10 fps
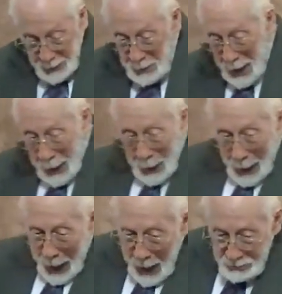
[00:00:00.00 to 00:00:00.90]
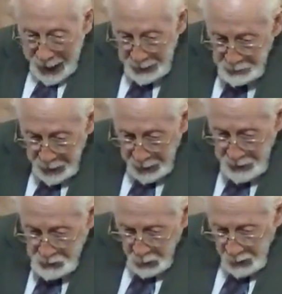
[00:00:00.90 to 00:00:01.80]
uh, I've had
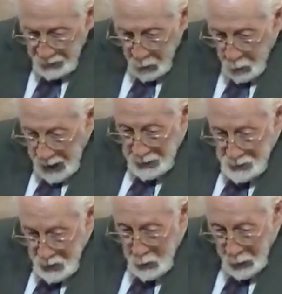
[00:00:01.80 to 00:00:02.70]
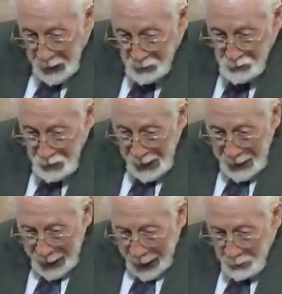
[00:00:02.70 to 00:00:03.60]
days where for weeks and weeks
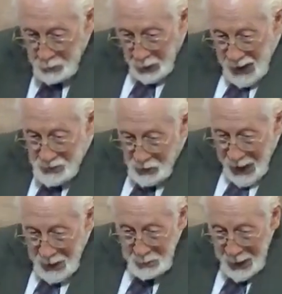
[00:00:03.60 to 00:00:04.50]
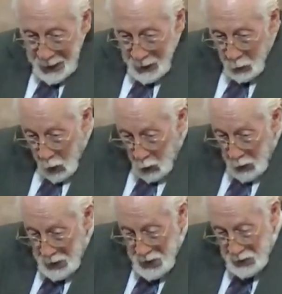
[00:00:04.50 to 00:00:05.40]
I've pressed on in
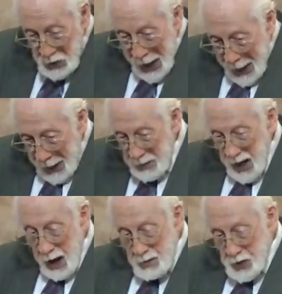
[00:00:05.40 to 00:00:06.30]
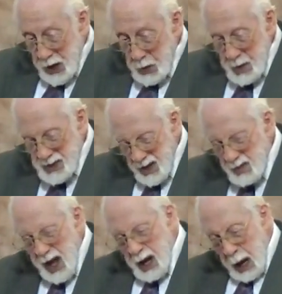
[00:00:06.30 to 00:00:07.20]
holiness, and then I've said to
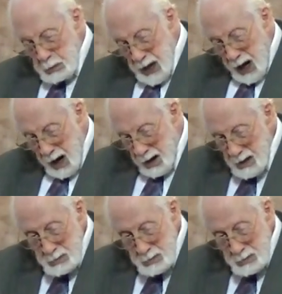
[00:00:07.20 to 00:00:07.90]
myself, I'm tired.